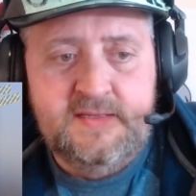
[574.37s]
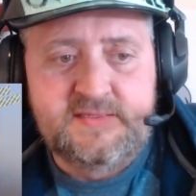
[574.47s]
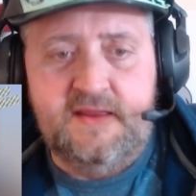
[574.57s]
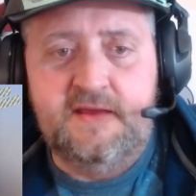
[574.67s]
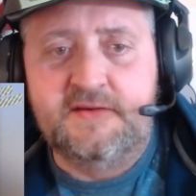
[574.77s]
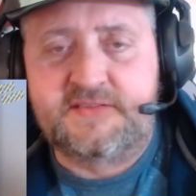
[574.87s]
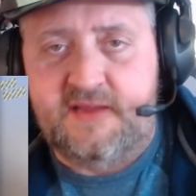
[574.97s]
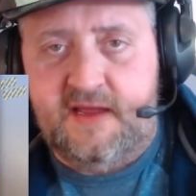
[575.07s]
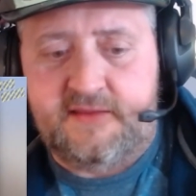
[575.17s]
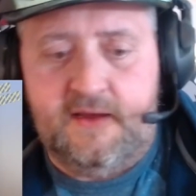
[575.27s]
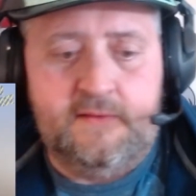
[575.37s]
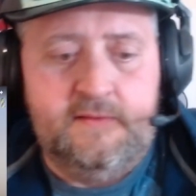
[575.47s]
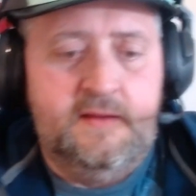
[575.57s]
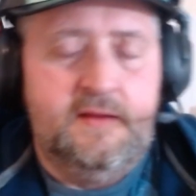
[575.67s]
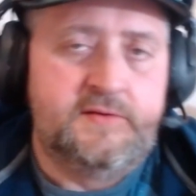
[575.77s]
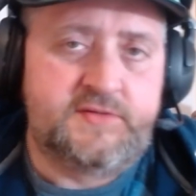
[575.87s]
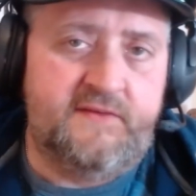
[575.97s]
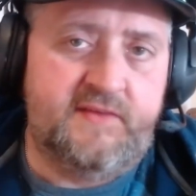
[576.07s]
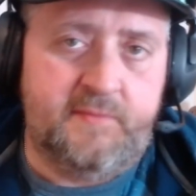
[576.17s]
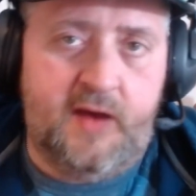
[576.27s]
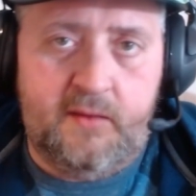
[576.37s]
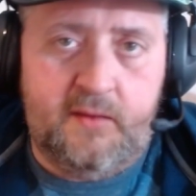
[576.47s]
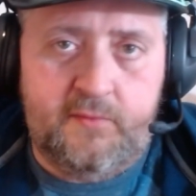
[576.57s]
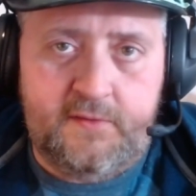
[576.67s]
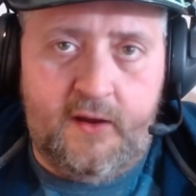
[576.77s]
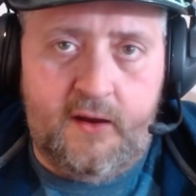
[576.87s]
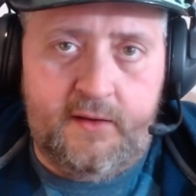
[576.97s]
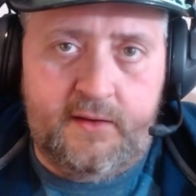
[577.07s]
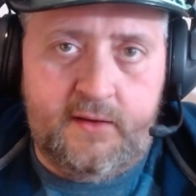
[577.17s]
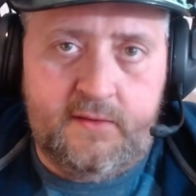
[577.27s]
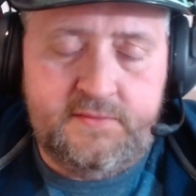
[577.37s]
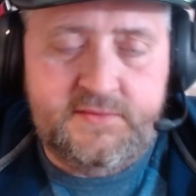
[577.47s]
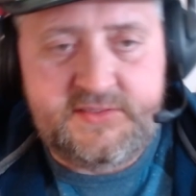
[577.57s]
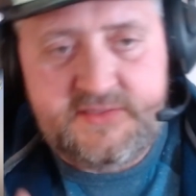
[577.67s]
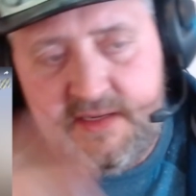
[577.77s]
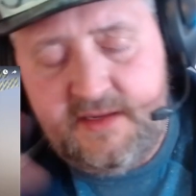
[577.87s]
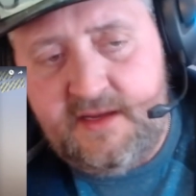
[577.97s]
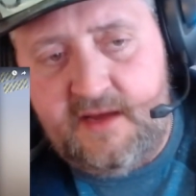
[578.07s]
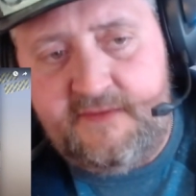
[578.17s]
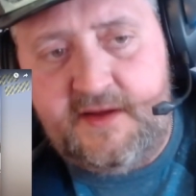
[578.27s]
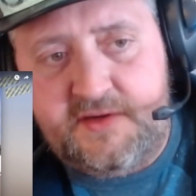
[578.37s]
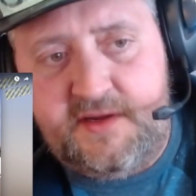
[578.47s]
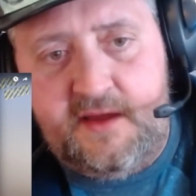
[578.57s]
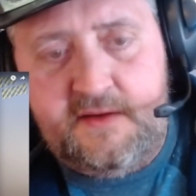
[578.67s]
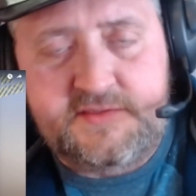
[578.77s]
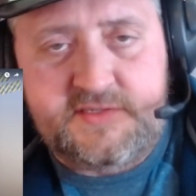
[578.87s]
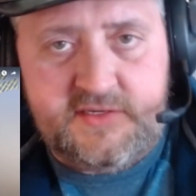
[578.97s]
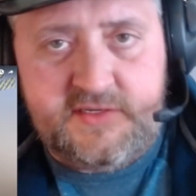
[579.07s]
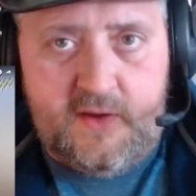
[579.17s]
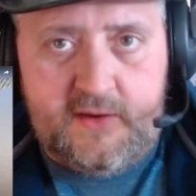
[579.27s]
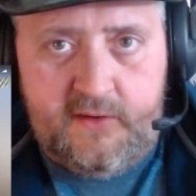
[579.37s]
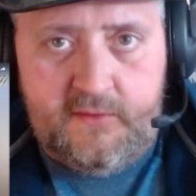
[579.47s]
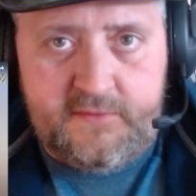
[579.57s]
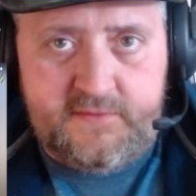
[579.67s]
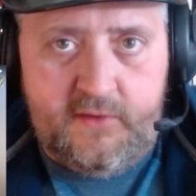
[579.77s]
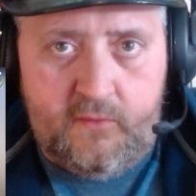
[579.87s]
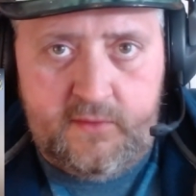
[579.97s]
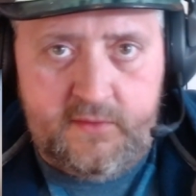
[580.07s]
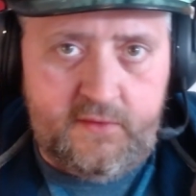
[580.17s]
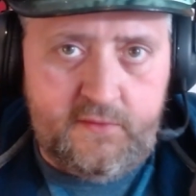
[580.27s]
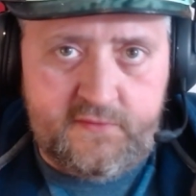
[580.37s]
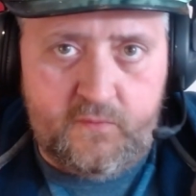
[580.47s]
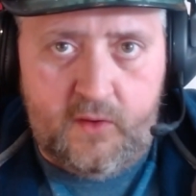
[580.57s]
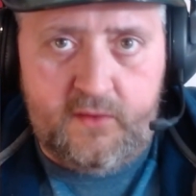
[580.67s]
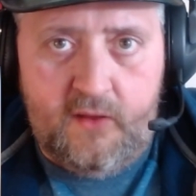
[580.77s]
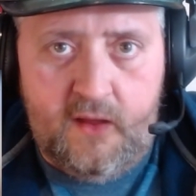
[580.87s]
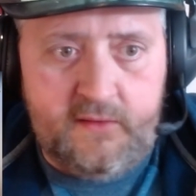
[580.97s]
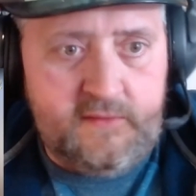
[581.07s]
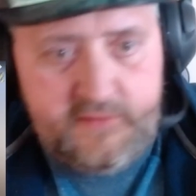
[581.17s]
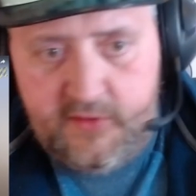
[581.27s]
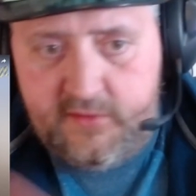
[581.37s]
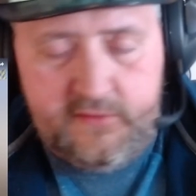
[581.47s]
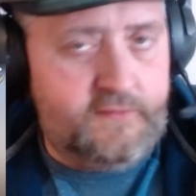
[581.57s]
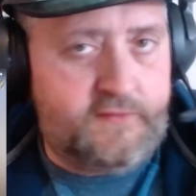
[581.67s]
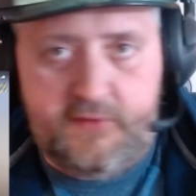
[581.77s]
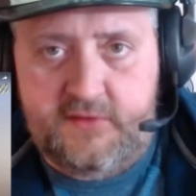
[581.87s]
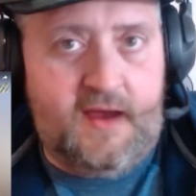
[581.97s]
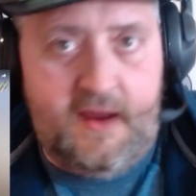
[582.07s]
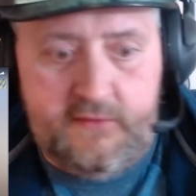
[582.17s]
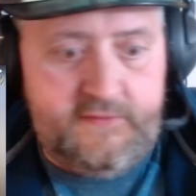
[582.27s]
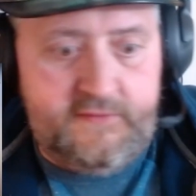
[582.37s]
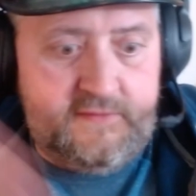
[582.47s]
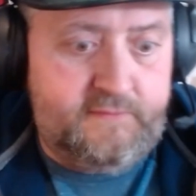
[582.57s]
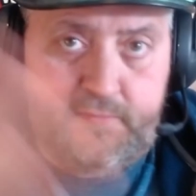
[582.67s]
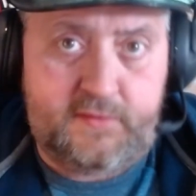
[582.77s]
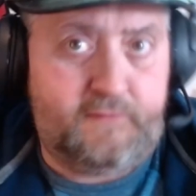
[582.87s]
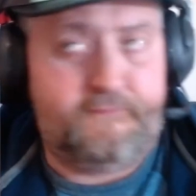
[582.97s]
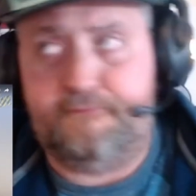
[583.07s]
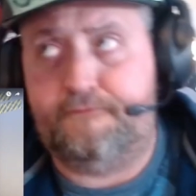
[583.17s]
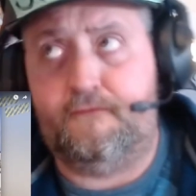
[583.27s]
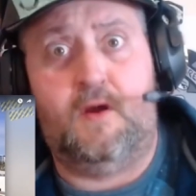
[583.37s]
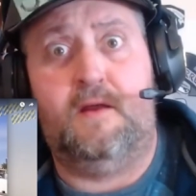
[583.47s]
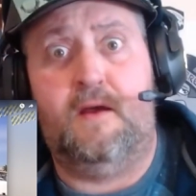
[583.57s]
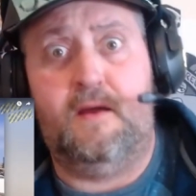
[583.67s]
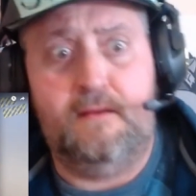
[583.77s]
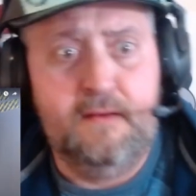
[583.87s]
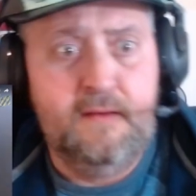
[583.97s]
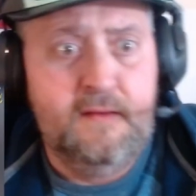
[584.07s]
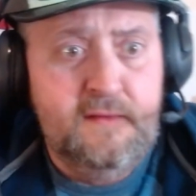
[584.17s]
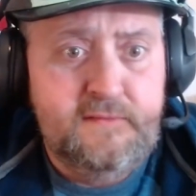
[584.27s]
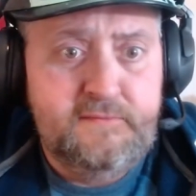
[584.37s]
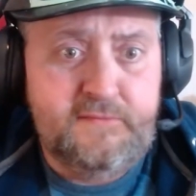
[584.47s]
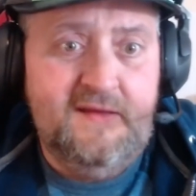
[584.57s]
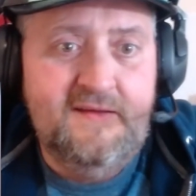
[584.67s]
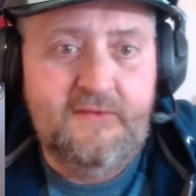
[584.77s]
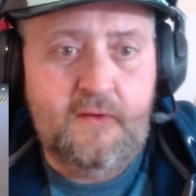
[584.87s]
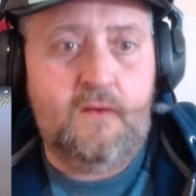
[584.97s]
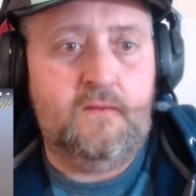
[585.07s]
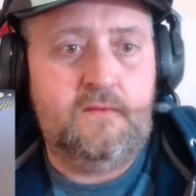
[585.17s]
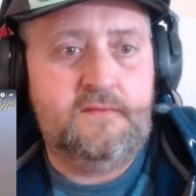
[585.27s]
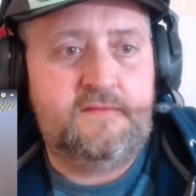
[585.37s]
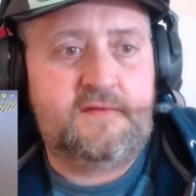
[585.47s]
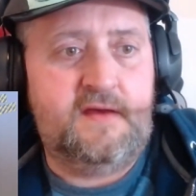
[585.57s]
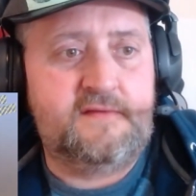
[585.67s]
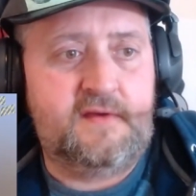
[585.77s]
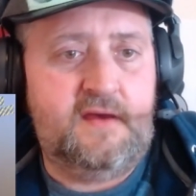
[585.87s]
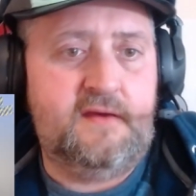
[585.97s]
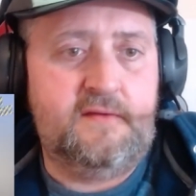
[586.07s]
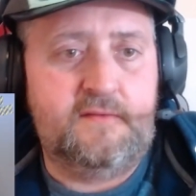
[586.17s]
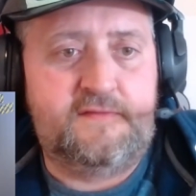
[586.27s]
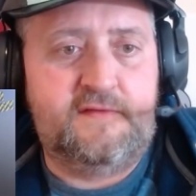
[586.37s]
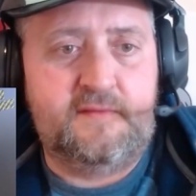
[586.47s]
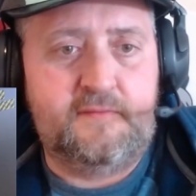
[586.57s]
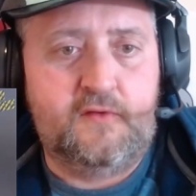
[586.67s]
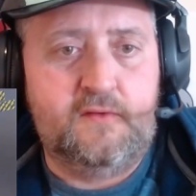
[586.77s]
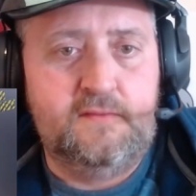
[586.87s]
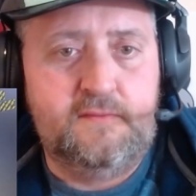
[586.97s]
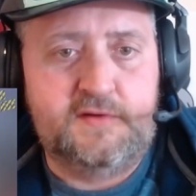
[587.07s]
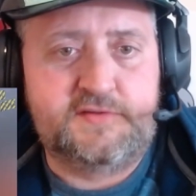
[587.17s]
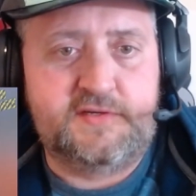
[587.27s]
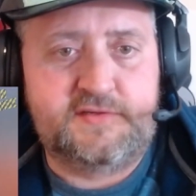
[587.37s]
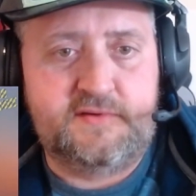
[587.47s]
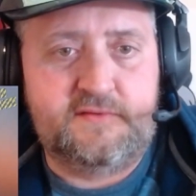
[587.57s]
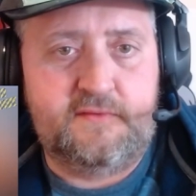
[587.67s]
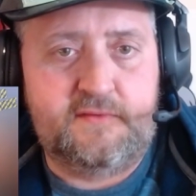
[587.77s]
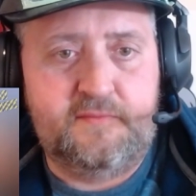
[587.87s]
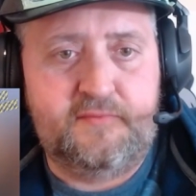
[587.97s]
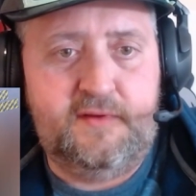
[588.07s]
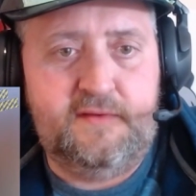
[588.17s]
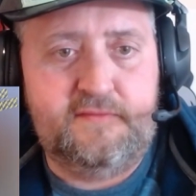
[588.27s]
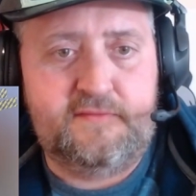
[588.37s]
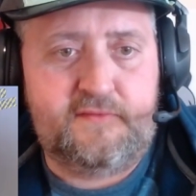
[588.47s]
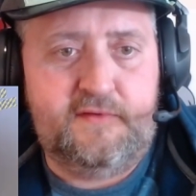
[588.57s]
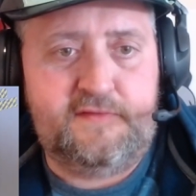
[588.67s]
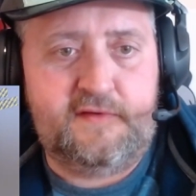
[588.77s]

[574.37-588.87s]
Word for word: To the use of that, though. Driving the Marlboro car, you know, just eventually you get used to just walking around with only the use of one lung. You can do three tires. Why not? Whoa! This guy's like, hey, this is something cool. Watch this. I'm gonna complete 360.